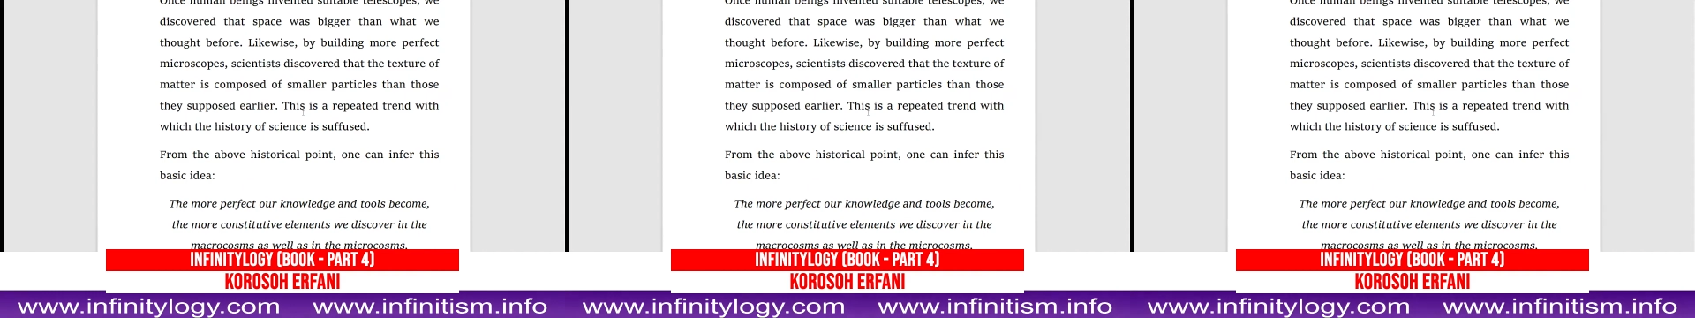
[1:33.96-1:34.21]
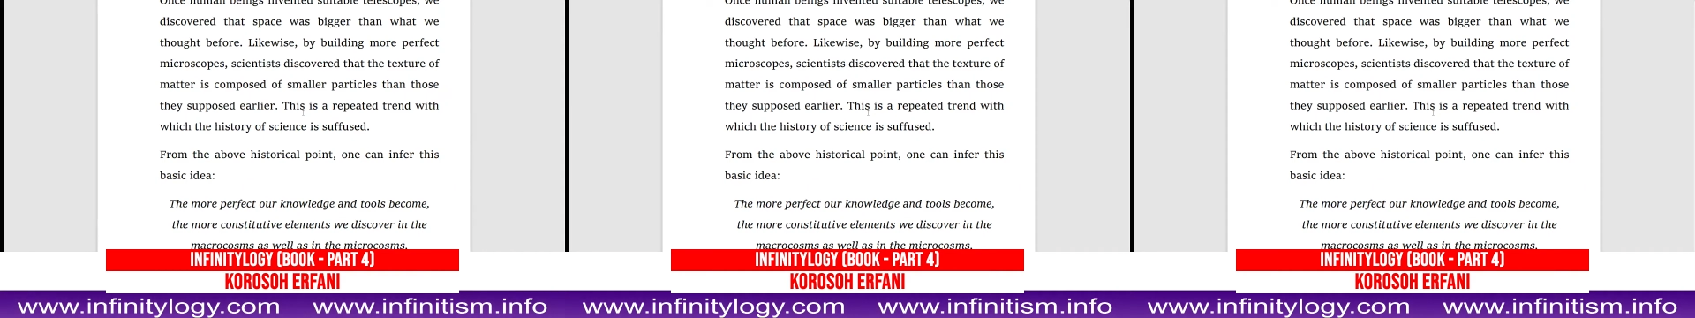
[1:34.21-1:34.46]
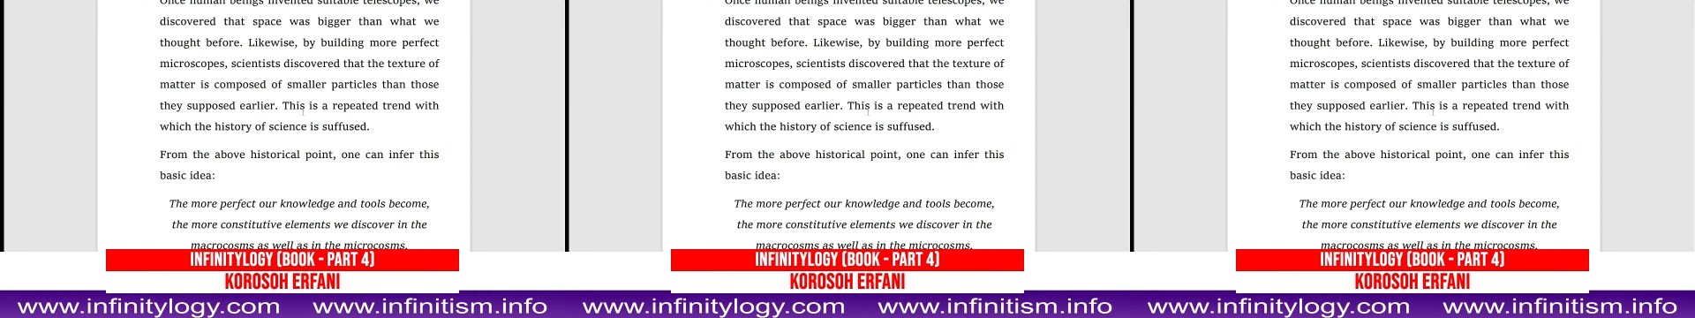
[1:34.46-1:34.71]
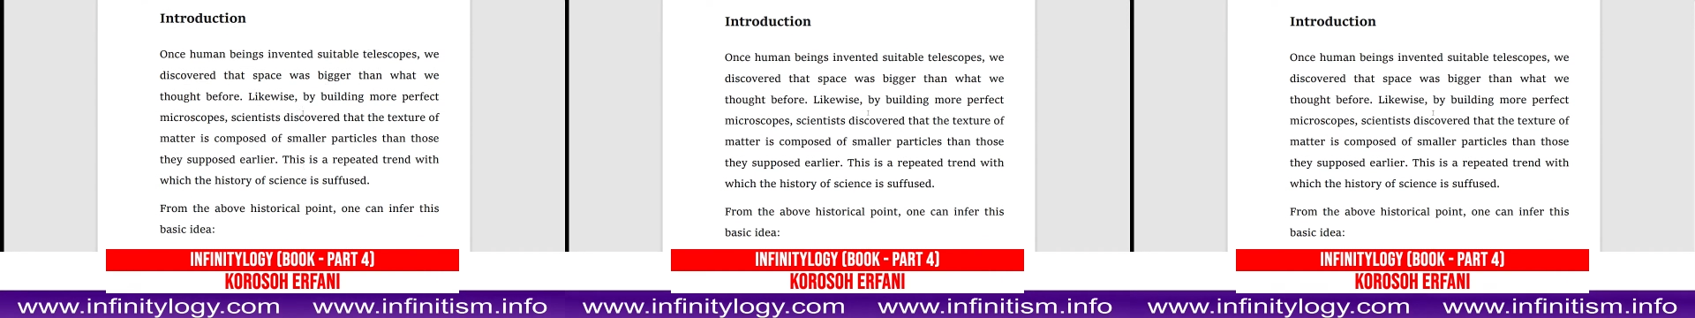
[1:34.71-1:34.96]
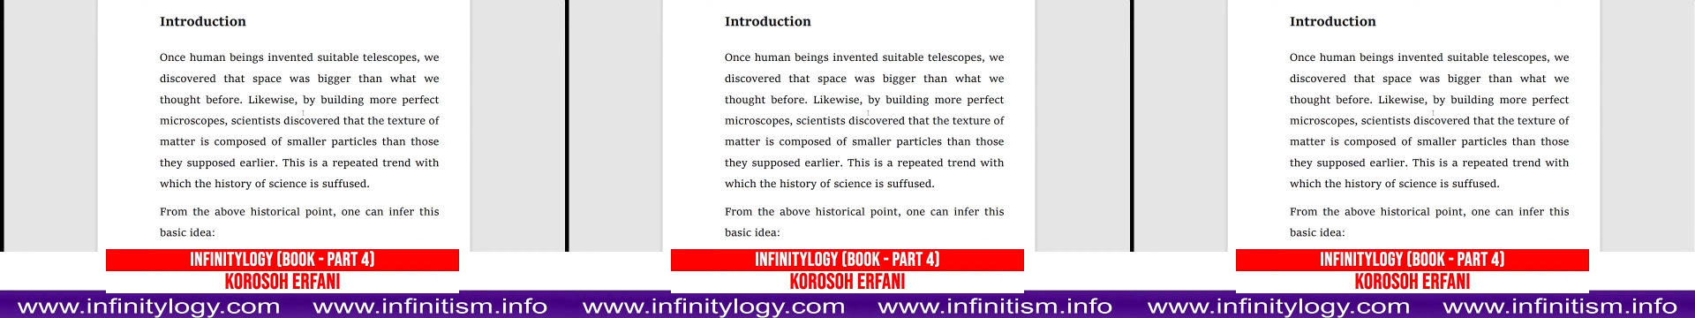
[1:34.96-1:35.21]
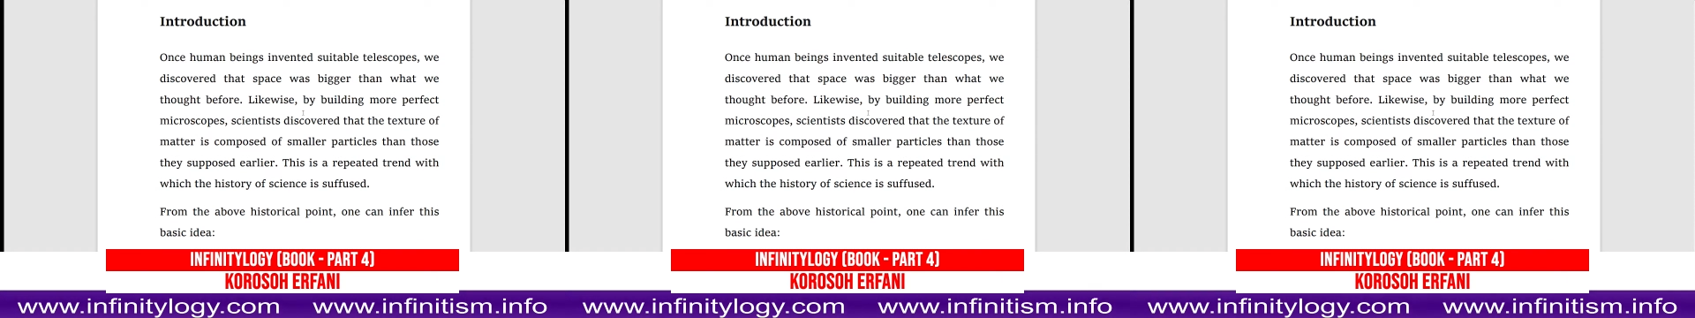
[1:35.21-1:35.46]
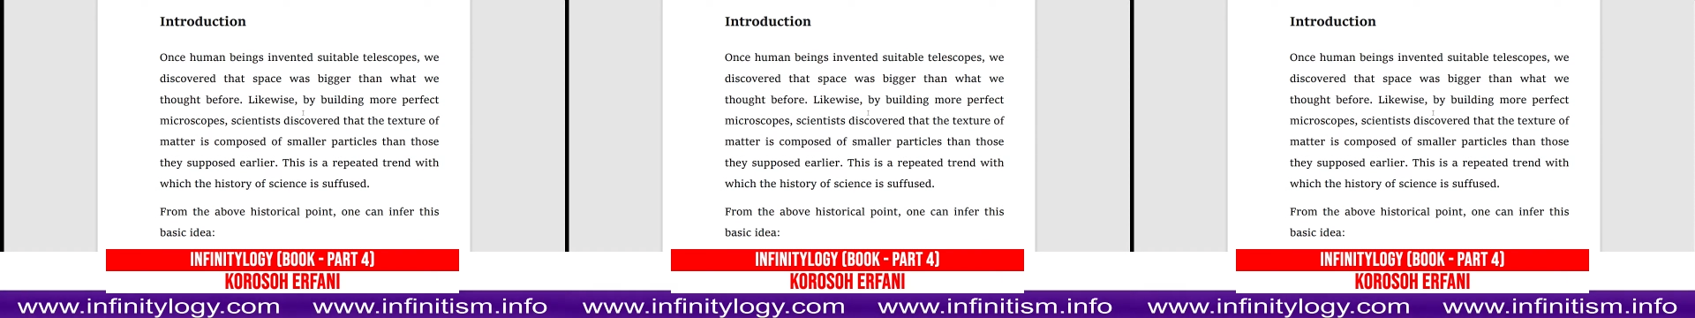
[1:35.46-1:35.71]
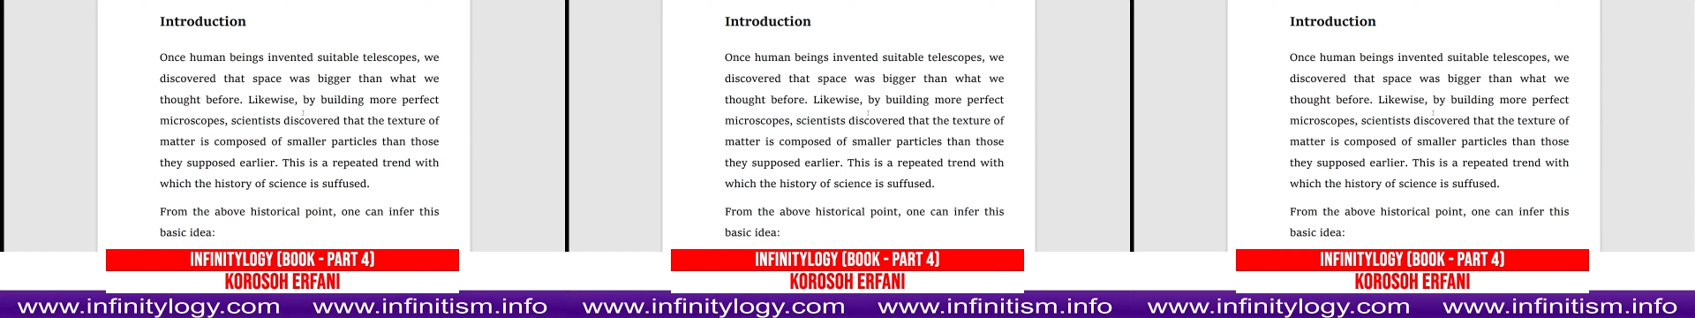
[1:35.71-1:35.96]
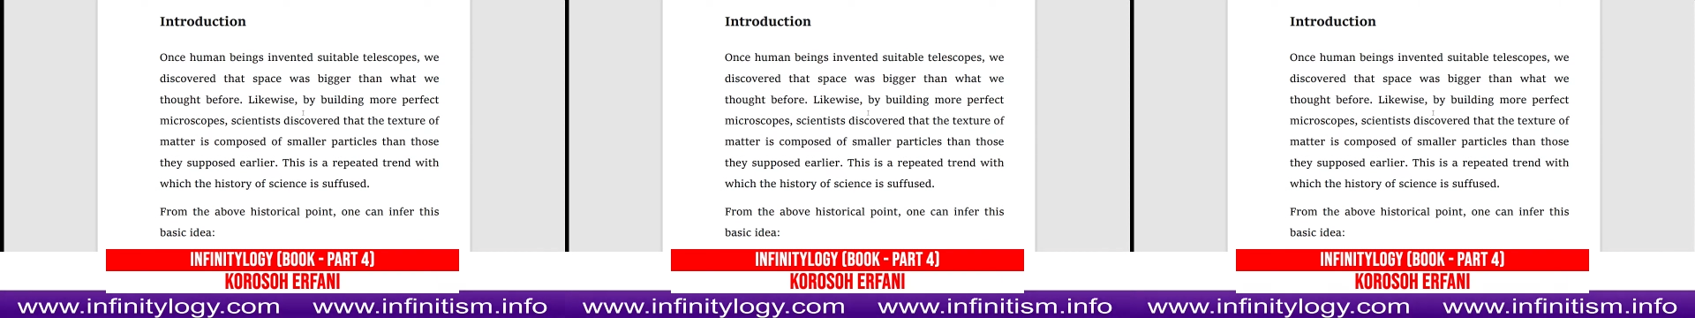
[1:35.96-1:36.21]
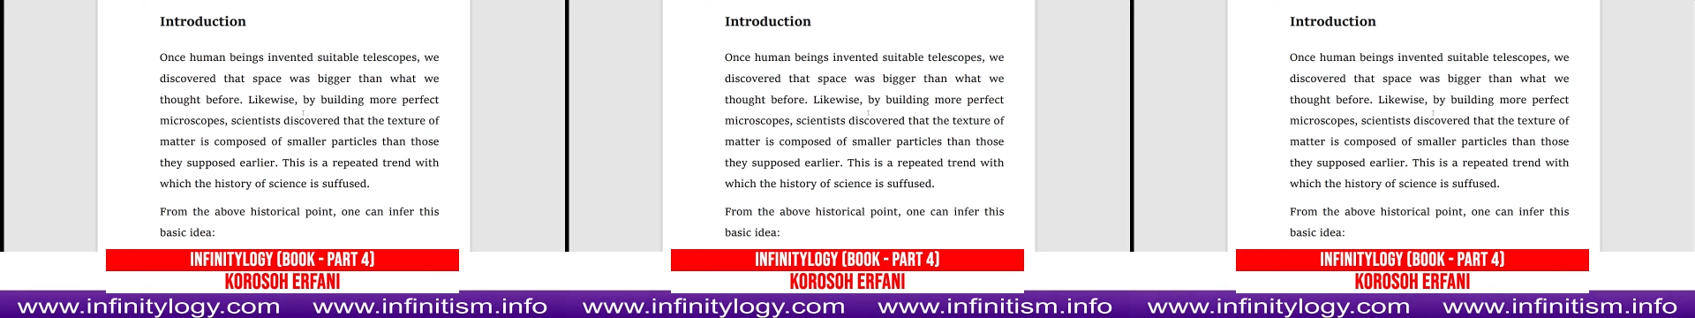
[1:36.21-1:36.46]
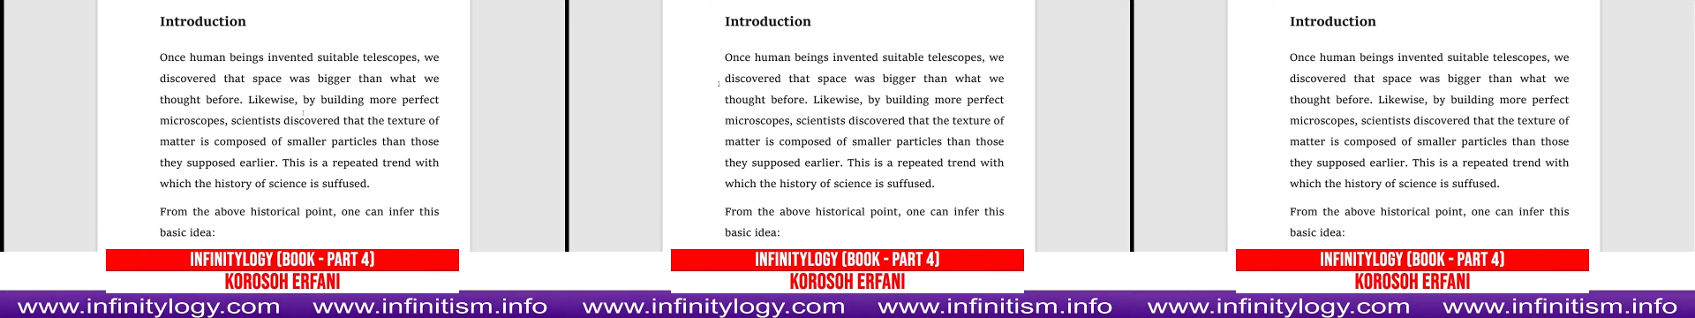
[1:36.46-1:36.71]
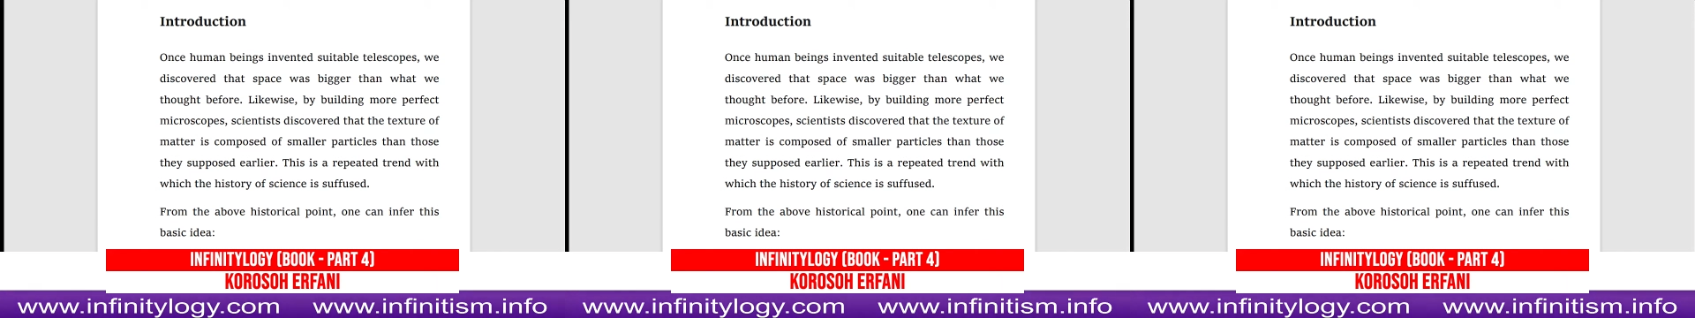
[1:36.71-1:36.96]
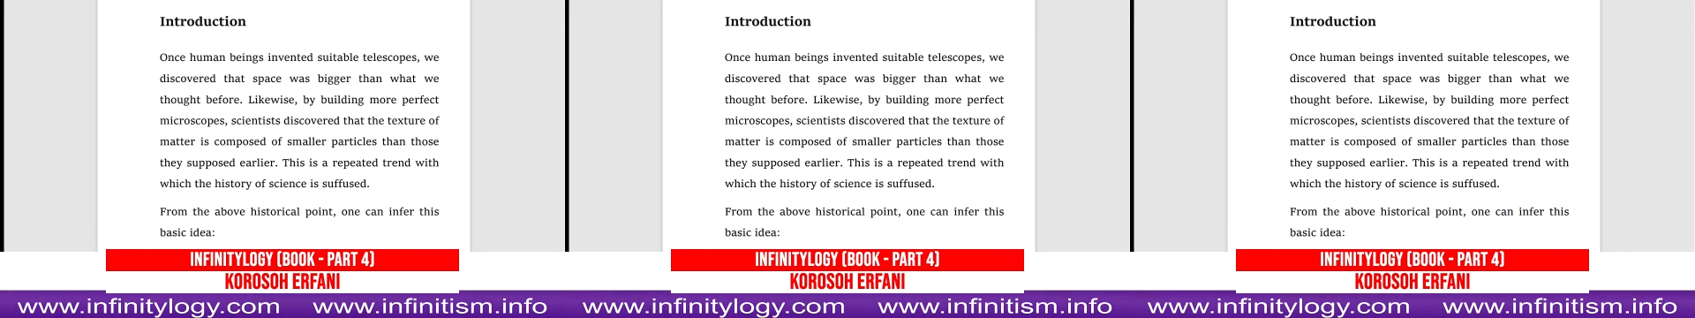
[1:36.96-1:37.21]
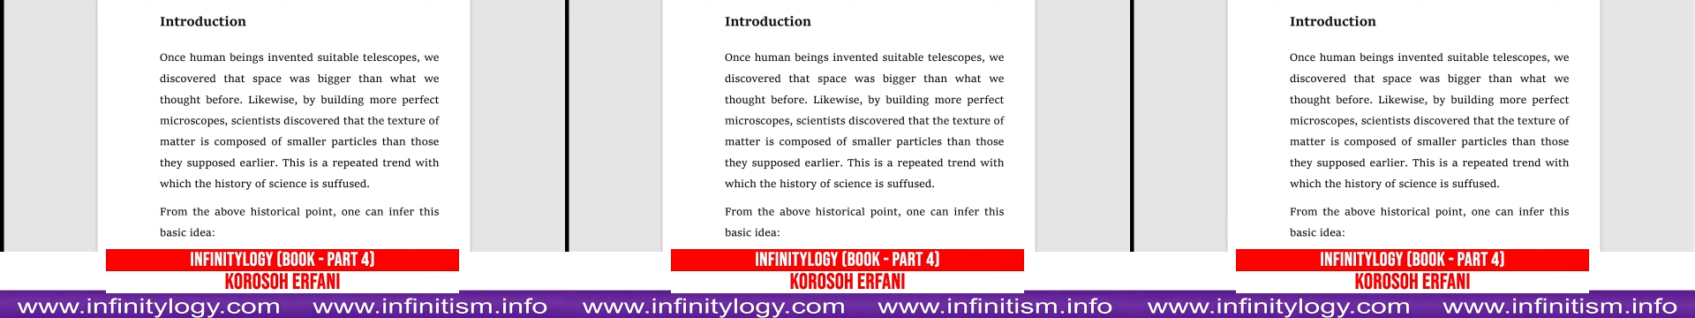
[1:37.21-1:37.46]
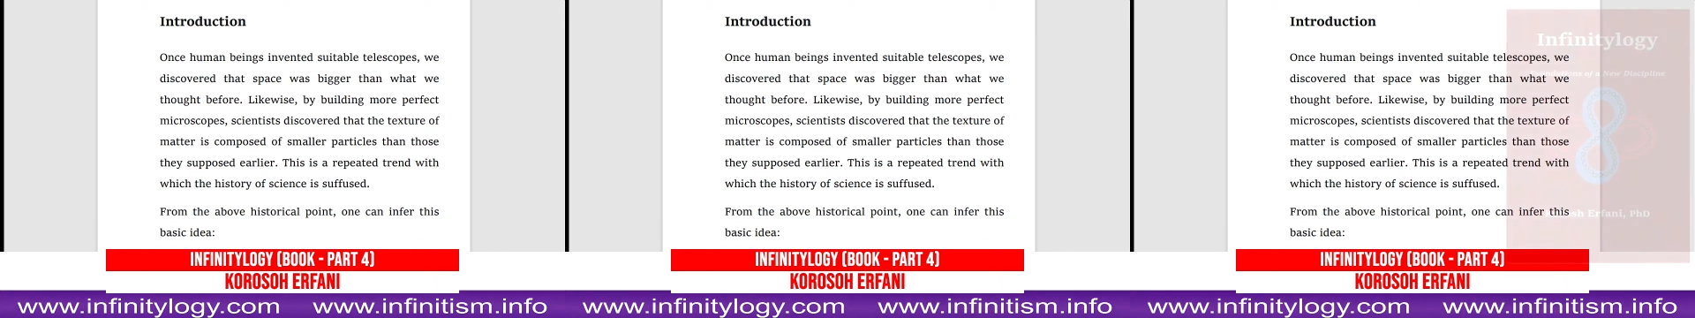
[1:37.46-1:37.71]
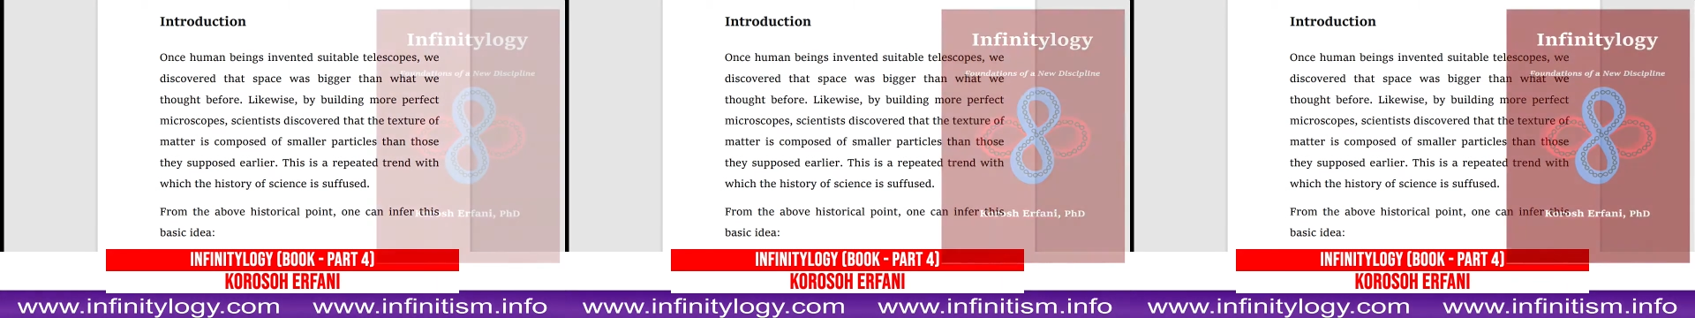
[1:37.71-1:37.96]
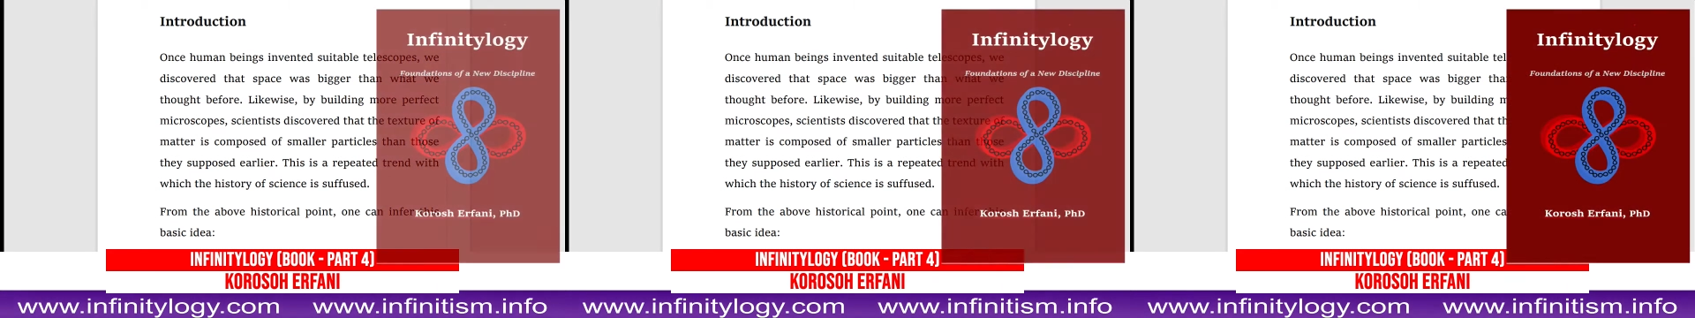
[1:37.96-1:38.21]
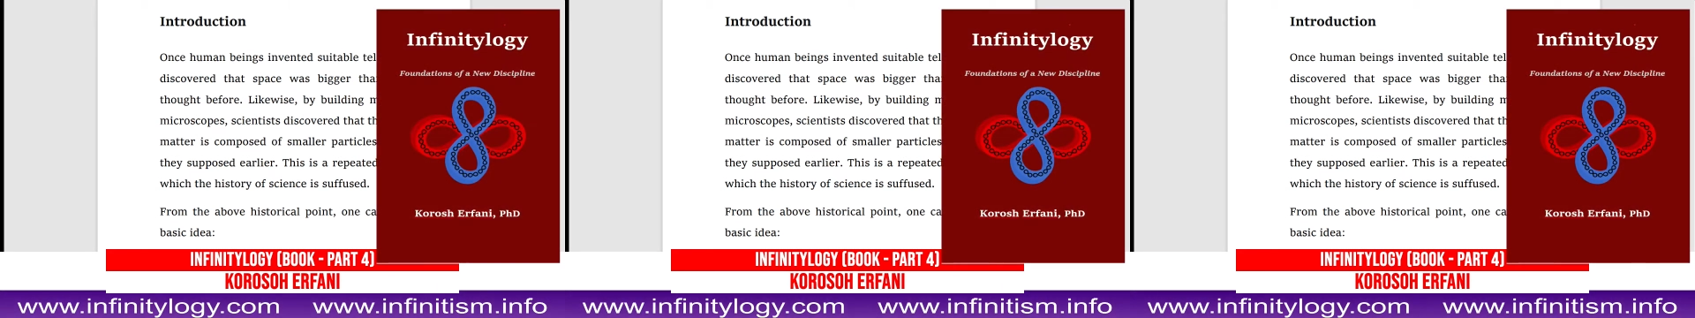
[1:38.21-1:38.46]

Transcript: [unreadable: no face in view]